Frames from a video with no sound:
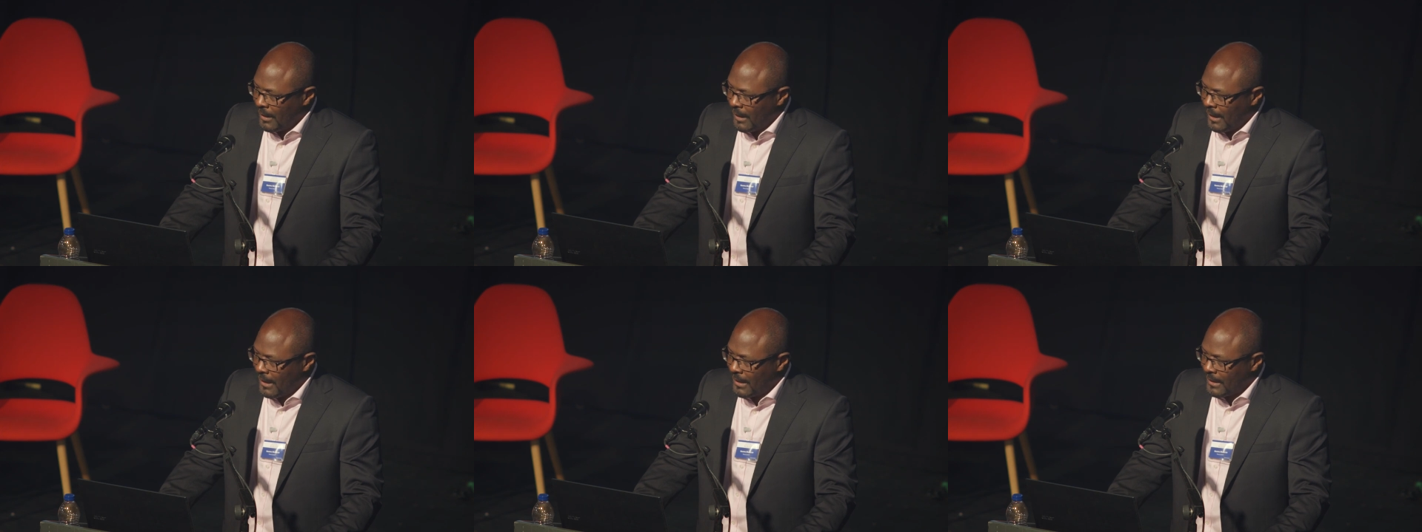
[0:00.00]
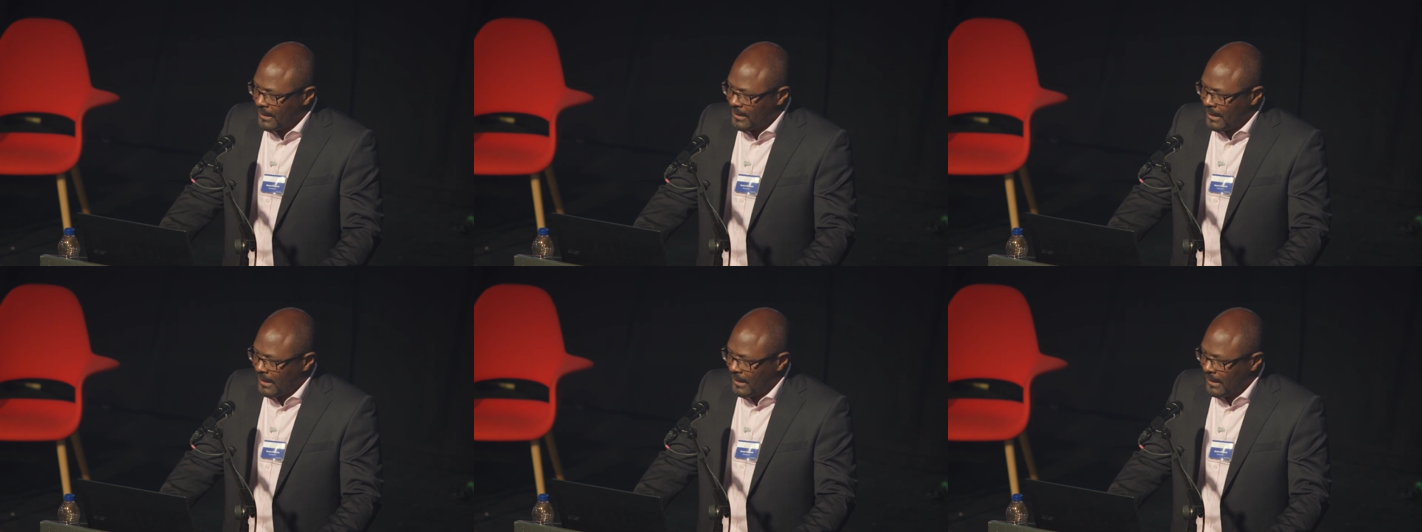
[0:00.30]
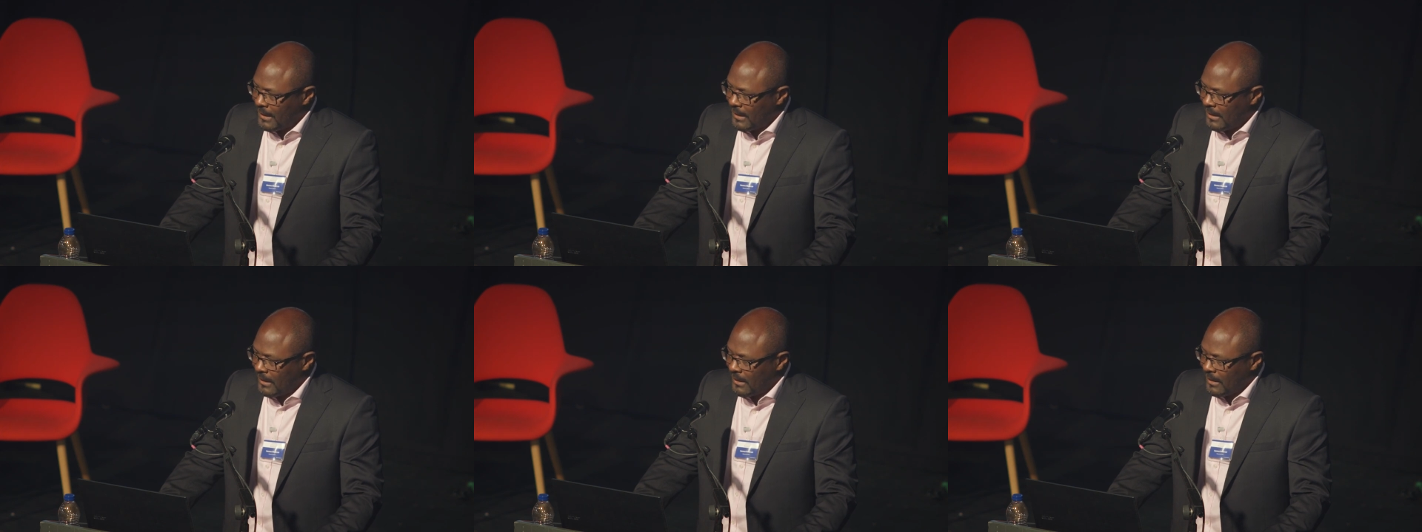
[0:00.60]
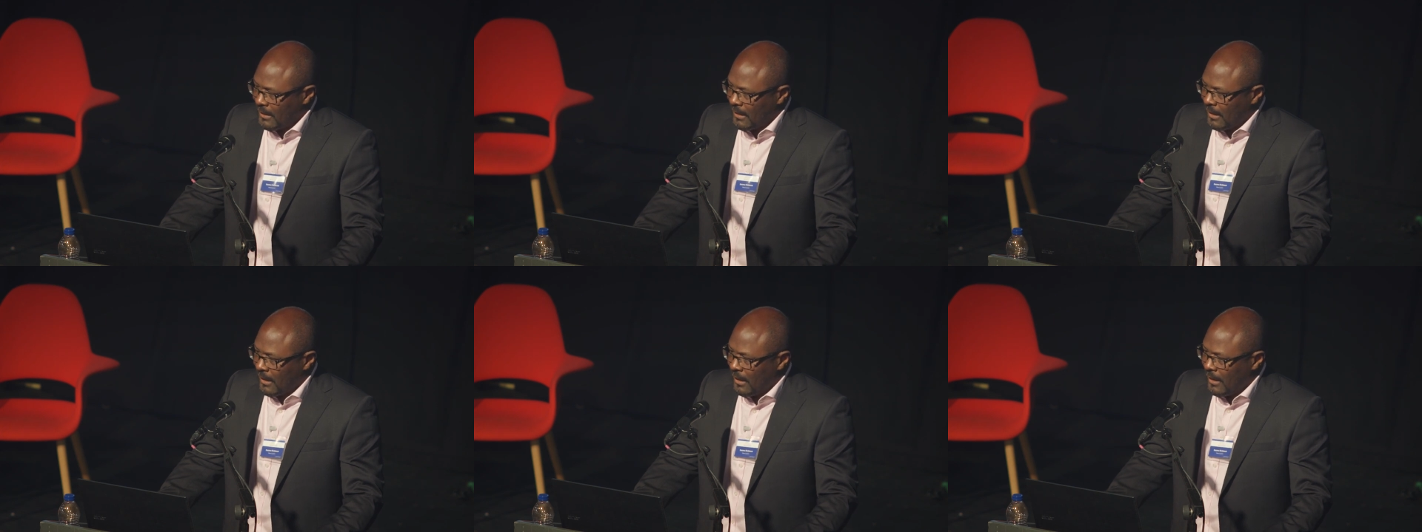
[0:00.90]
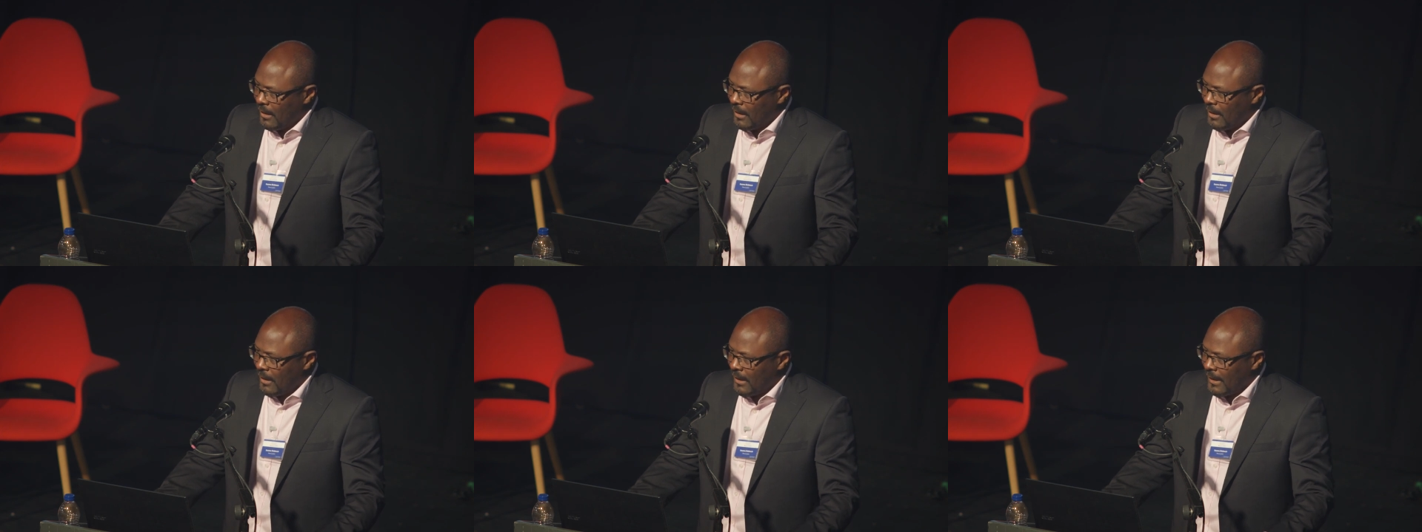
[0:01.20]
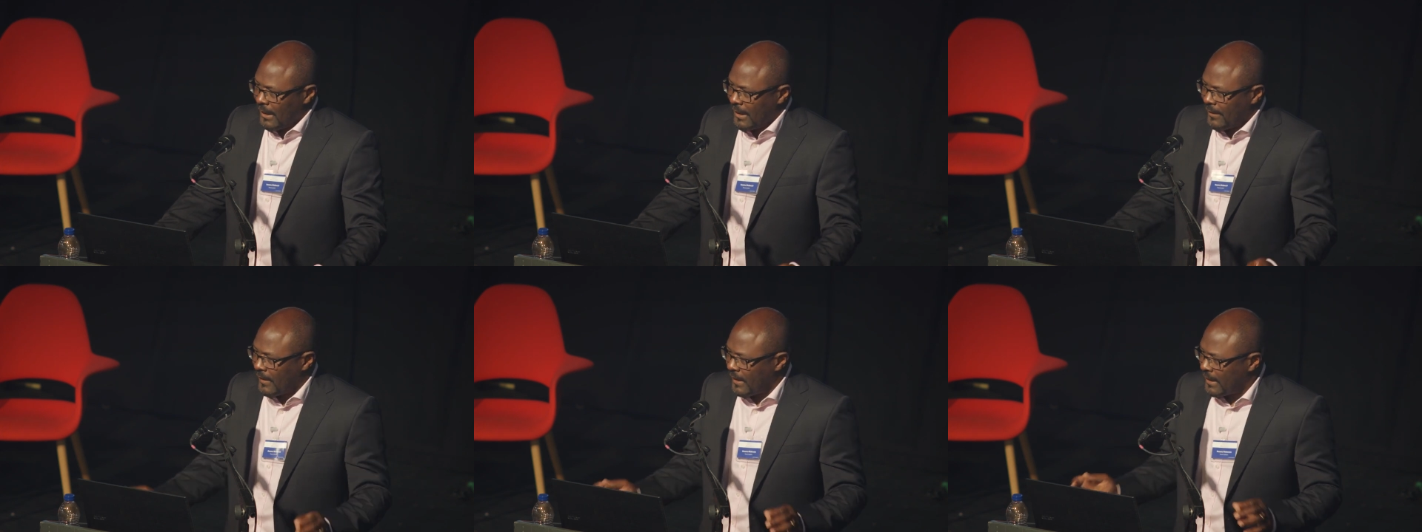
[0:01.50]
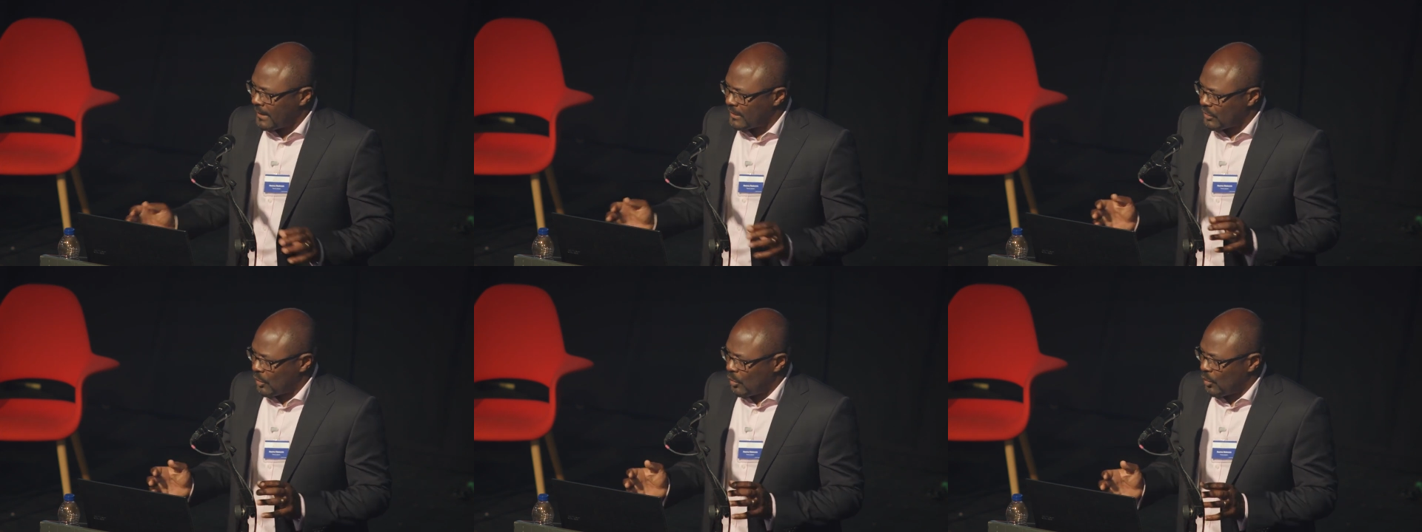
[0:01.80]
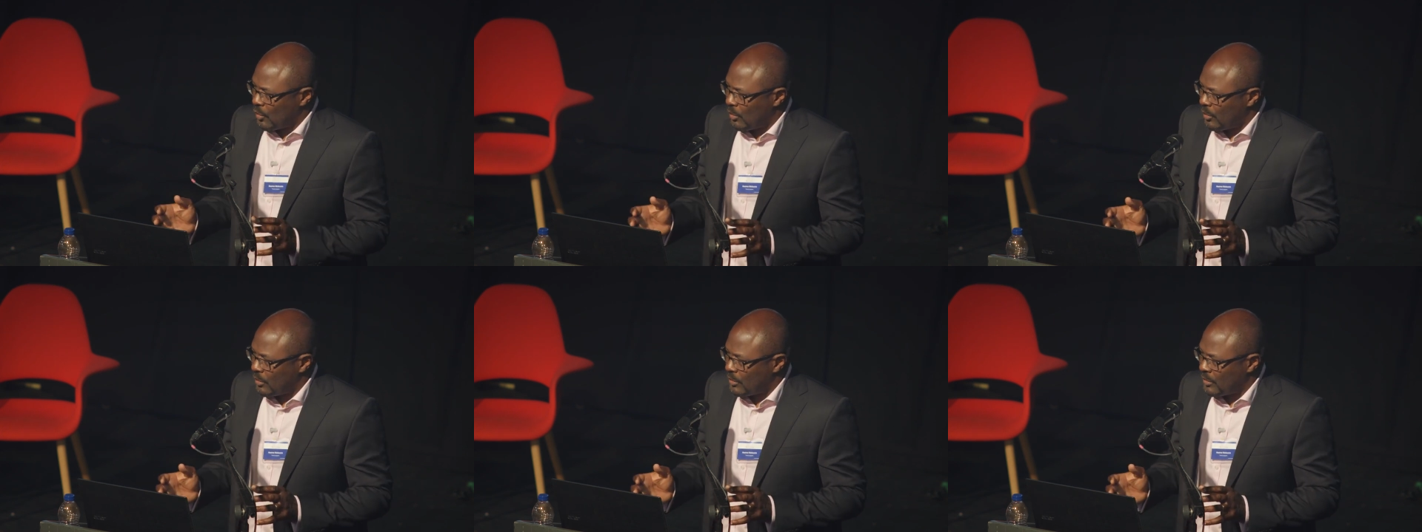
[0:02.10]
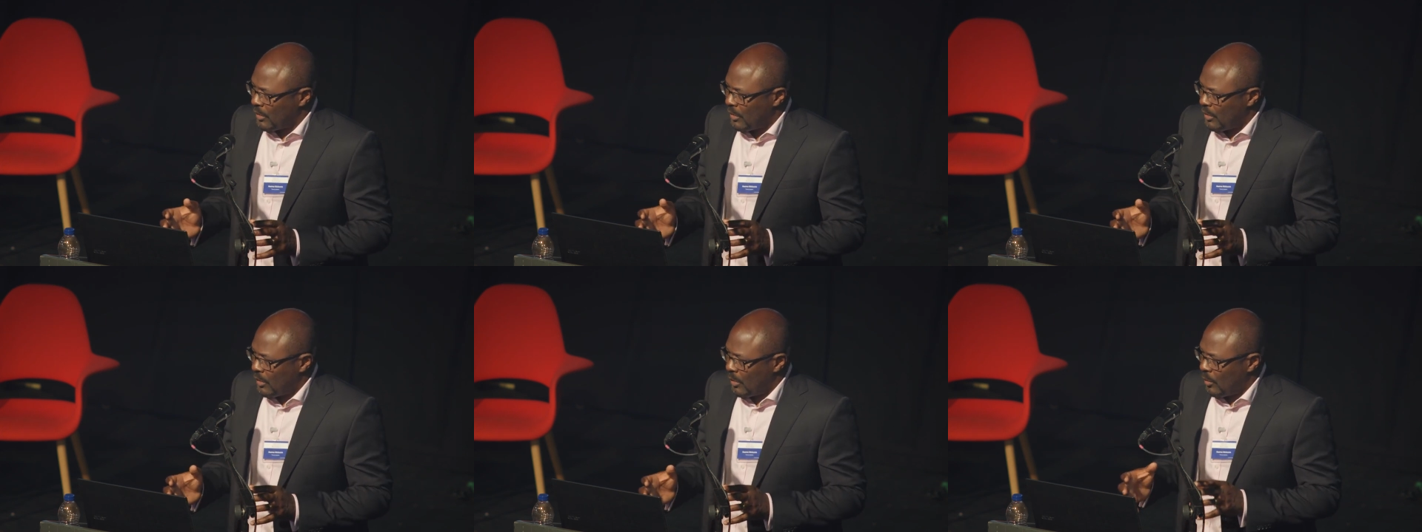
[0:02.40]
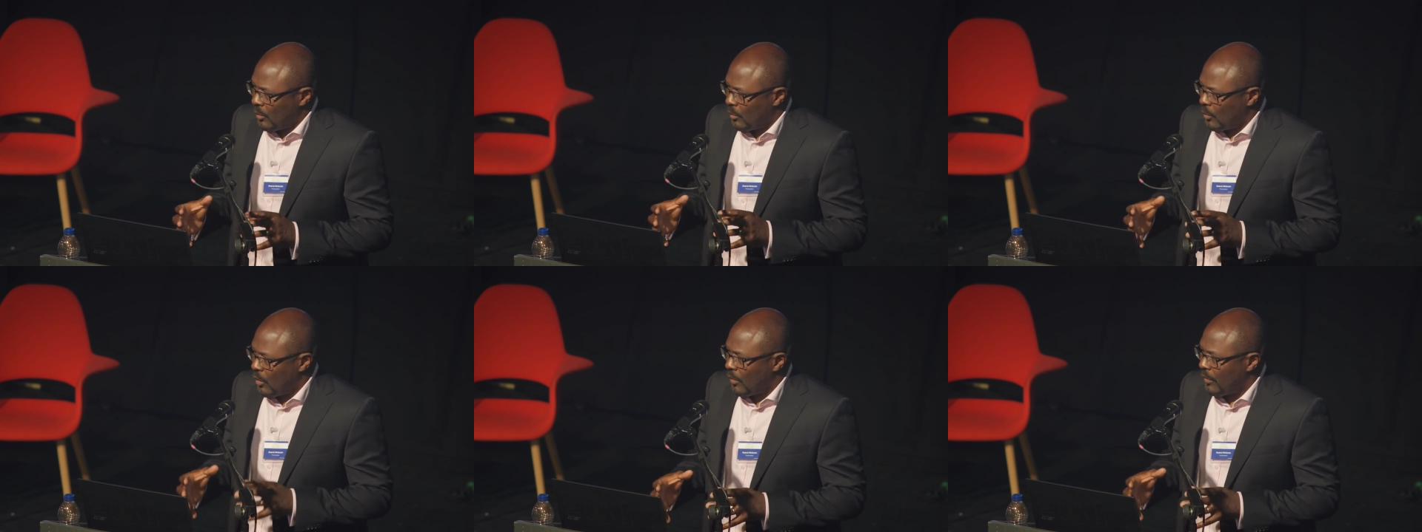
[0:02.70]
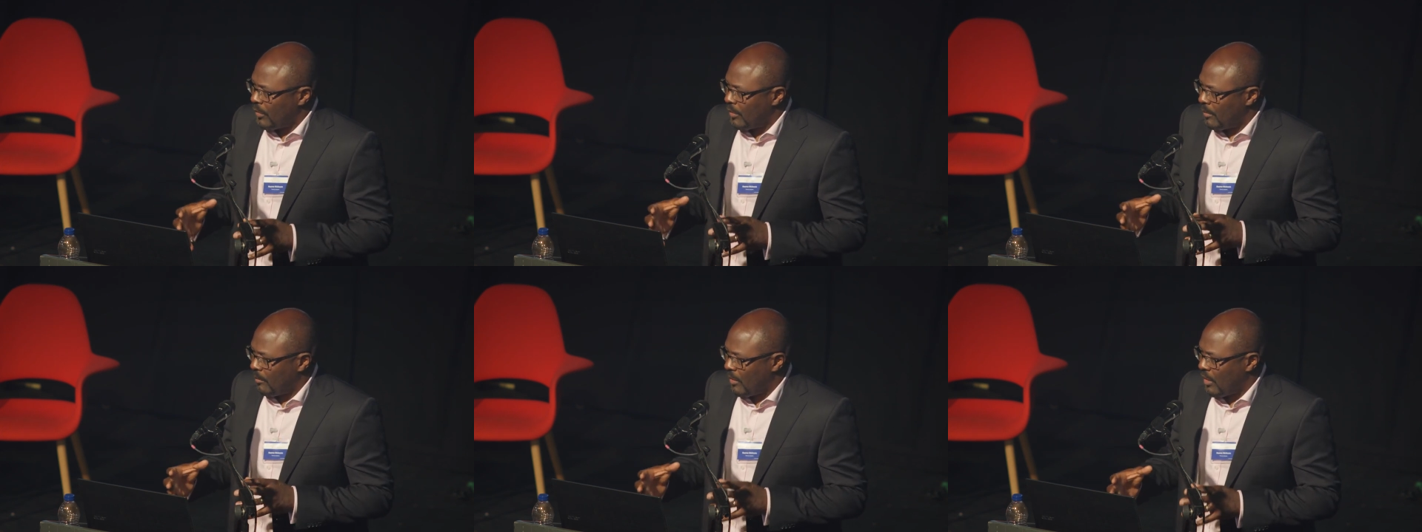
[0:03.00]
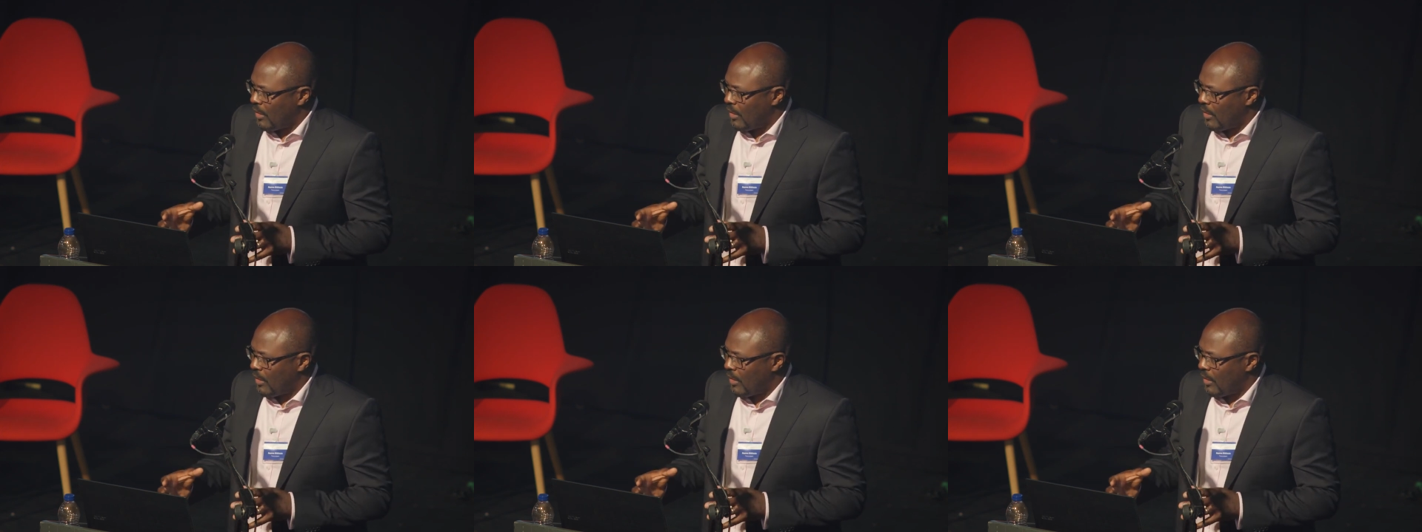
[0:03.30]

And he, I think it's called What the